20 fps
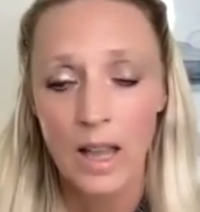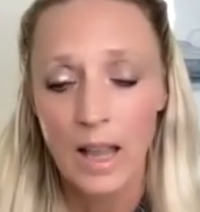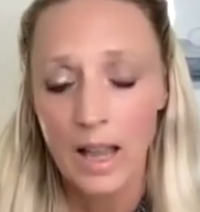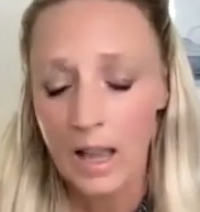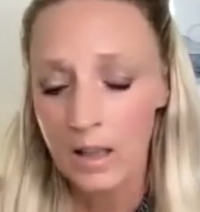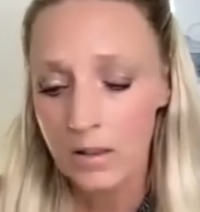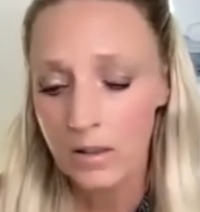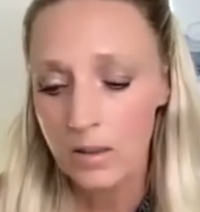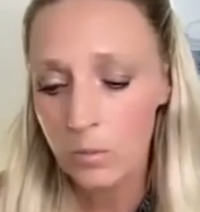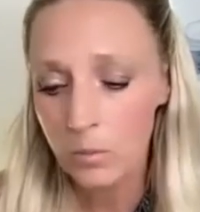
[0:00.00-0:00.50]

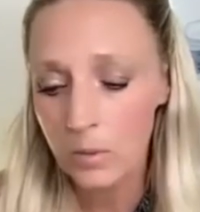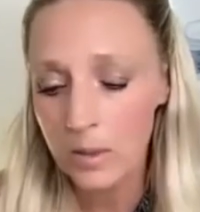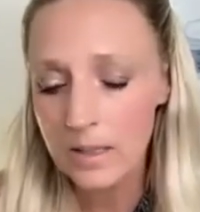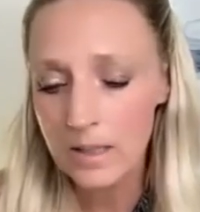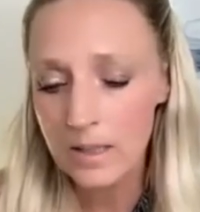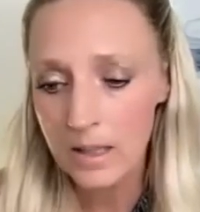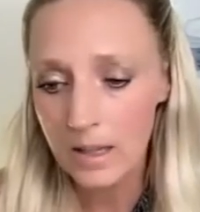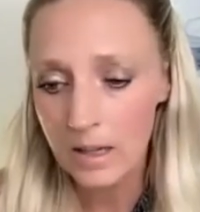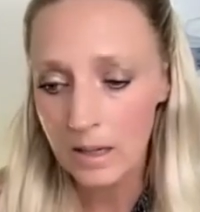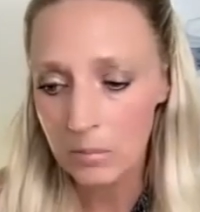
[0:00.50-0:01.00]
and the
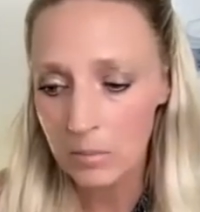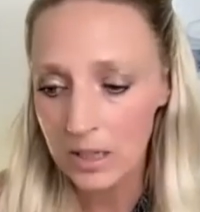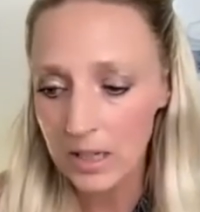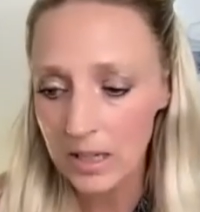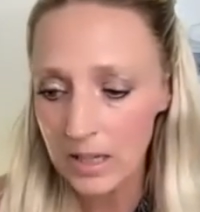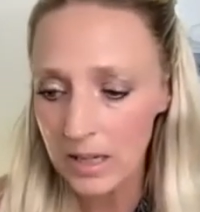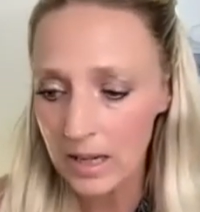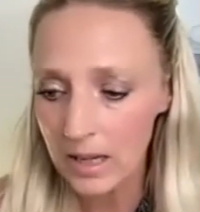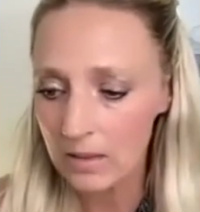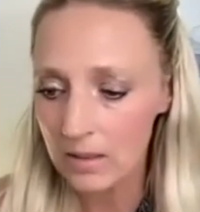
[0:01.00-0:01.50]
reason that i'm
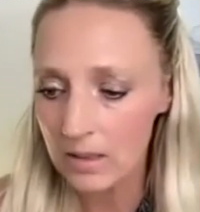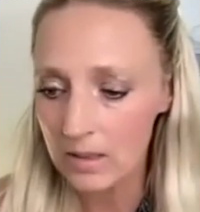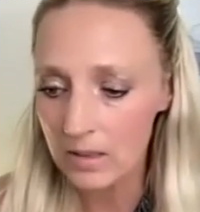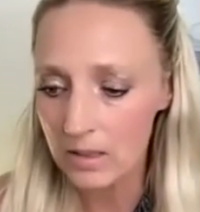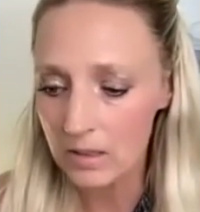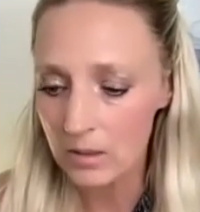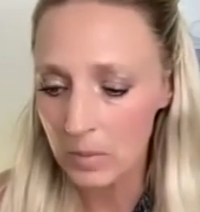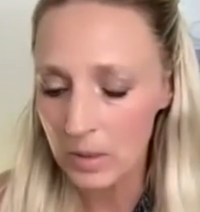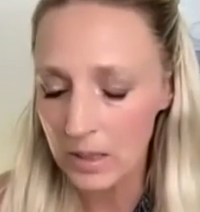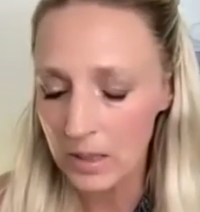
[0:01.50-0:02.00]
getting at this
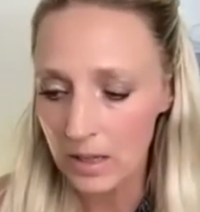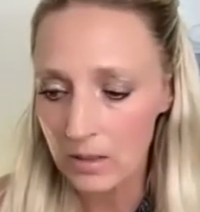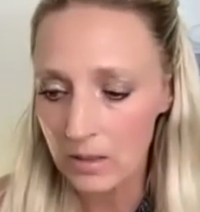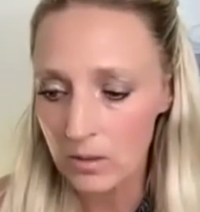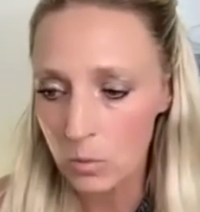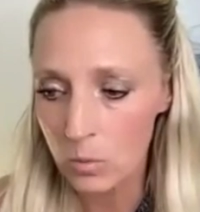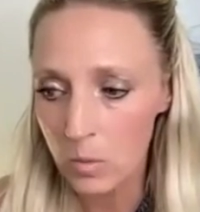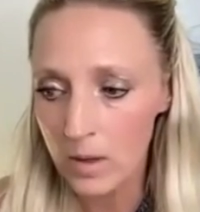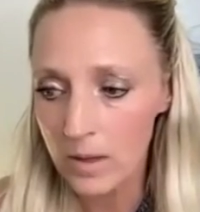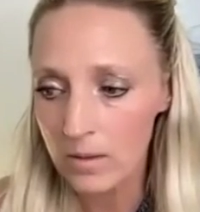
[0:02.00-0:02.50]
is
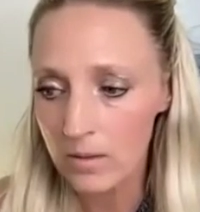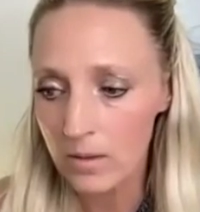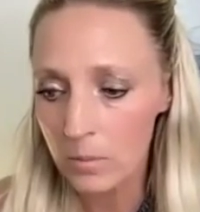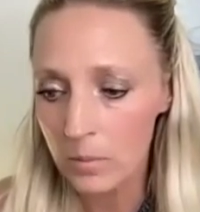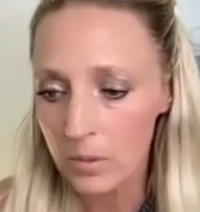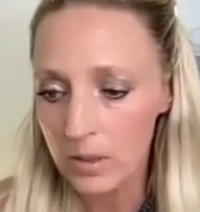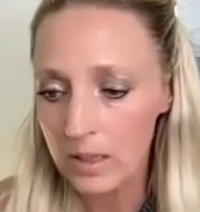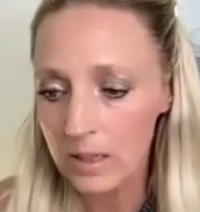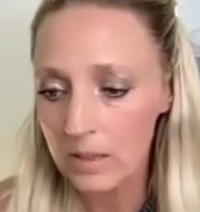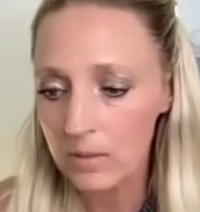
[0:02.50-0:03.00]
because one of the
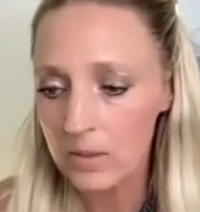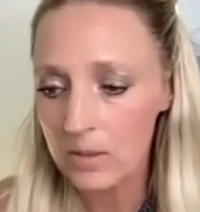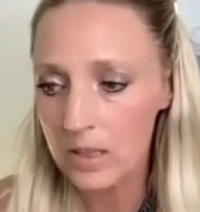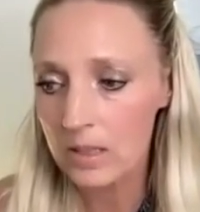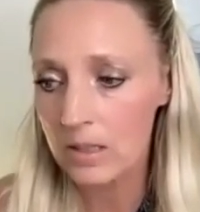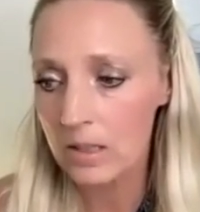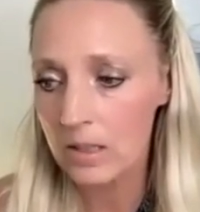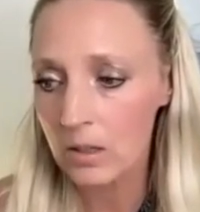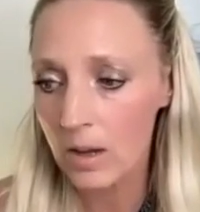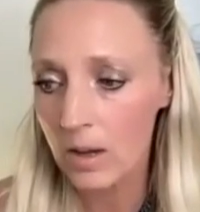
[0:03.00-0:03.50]
beliefs
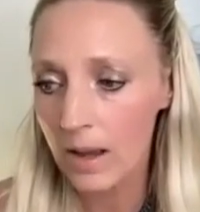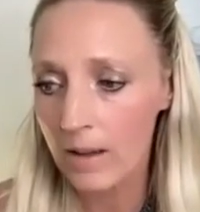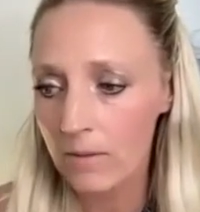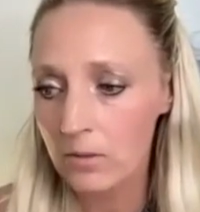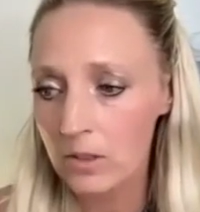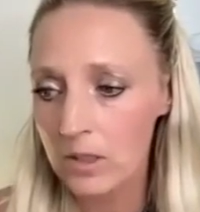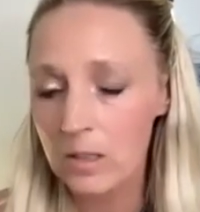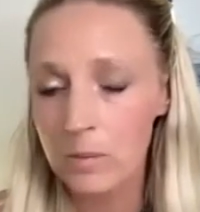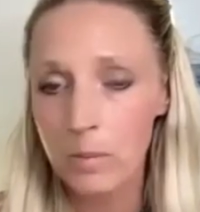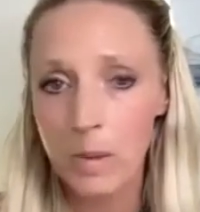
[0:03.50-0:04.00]
is that you have
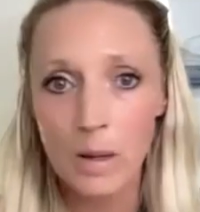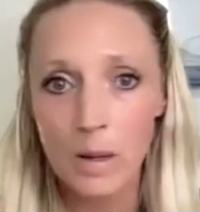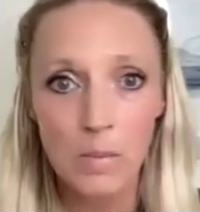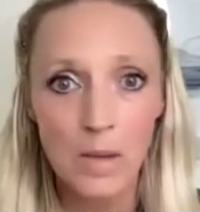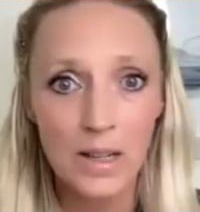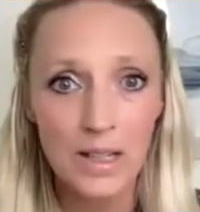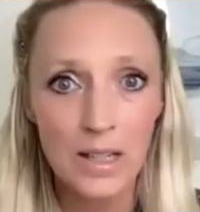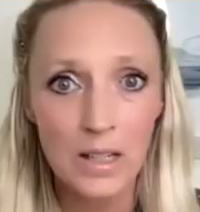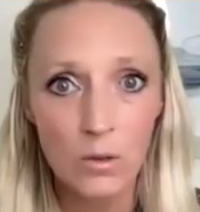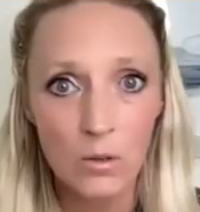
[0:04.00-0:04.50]
to spend
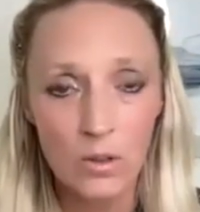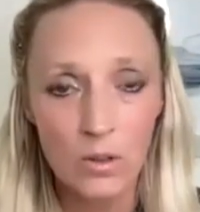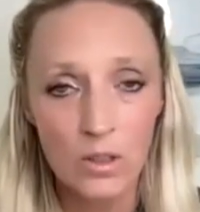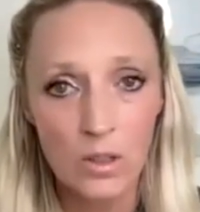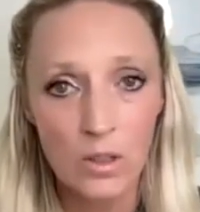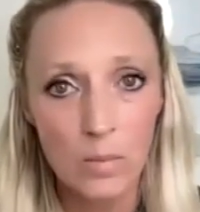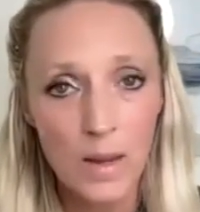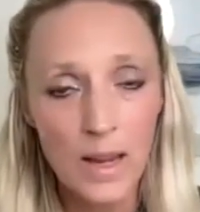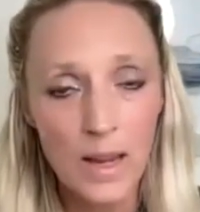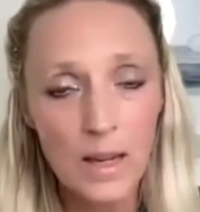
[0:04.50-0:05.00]
money in order
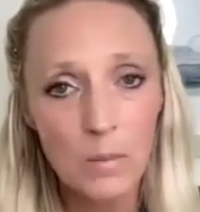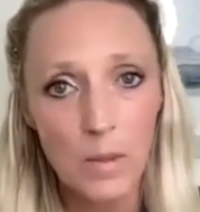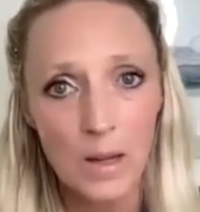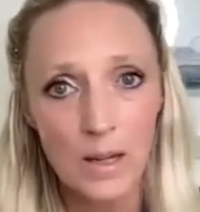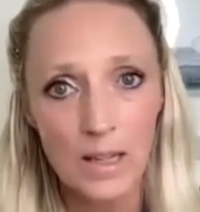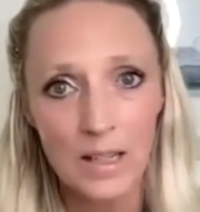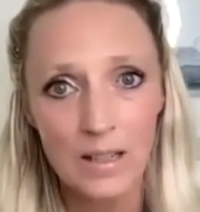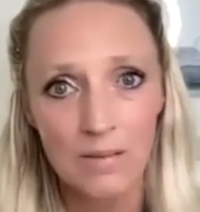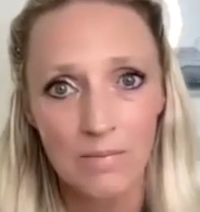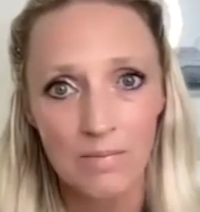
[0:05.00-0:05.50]
to make
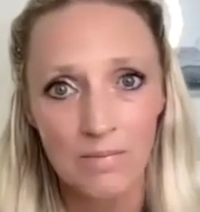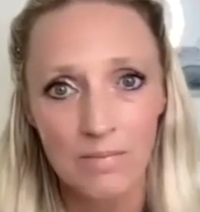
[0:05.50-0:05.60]
money